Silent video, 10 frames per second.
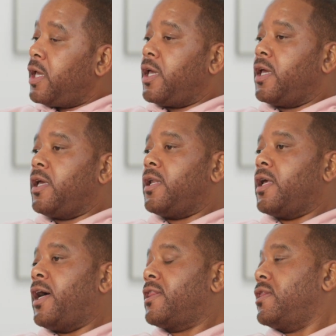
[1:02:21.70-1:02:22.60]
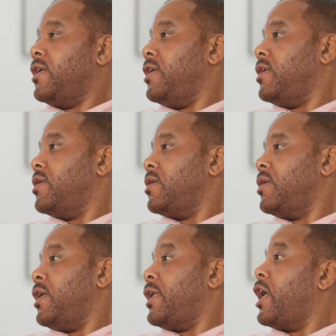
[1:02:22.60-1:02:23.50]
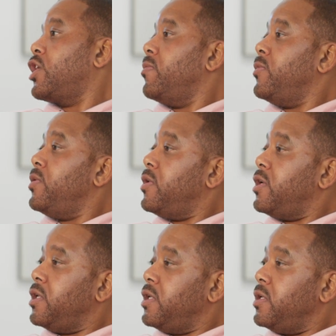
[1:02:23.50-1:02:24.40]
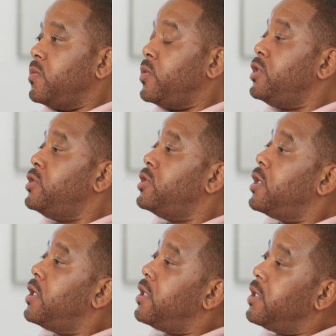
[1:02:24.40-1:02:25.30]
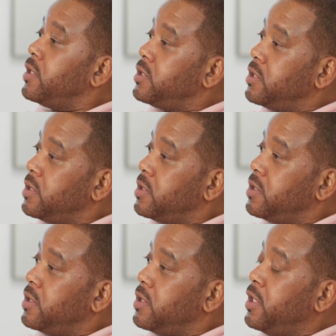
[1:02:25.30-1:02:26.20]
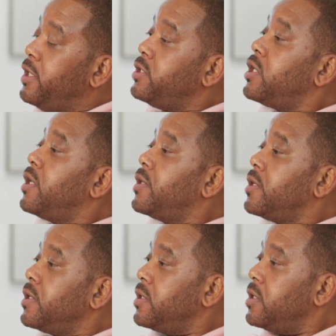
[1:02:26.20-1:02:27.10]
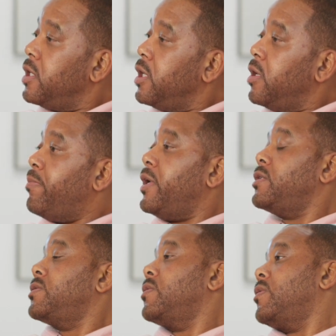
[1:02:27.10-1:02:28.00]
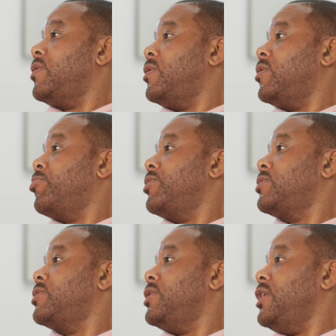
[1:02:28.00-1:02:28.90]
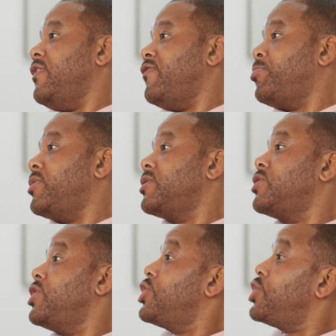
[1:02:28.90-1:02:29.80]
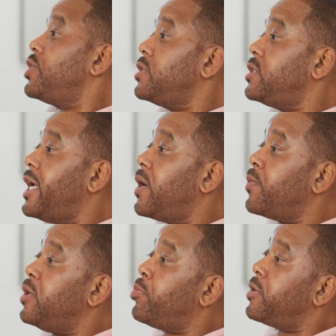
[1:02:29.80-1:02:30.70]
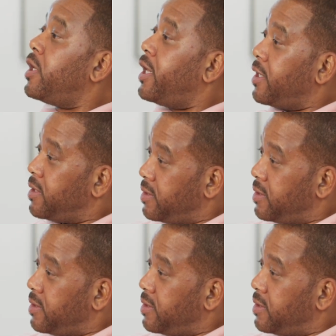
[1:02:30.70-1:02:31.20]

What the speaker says: And I think in our community, we judge each other based on the perceived positions that we play.